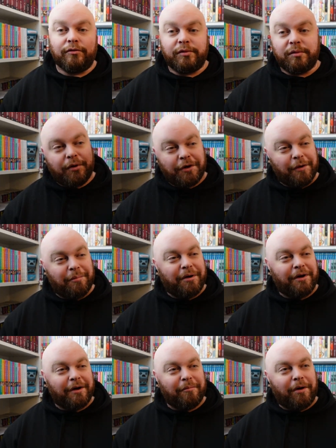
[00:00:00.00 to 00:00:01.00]
will be put up
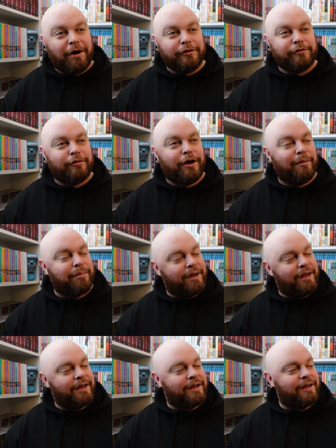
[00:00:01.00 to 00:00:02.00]
on MangaSwap
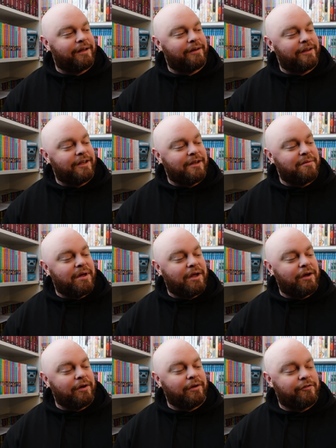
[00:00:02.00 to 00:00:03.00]
and
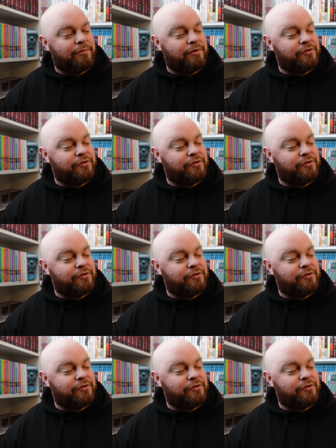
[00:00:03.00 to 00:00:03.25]
eBay to be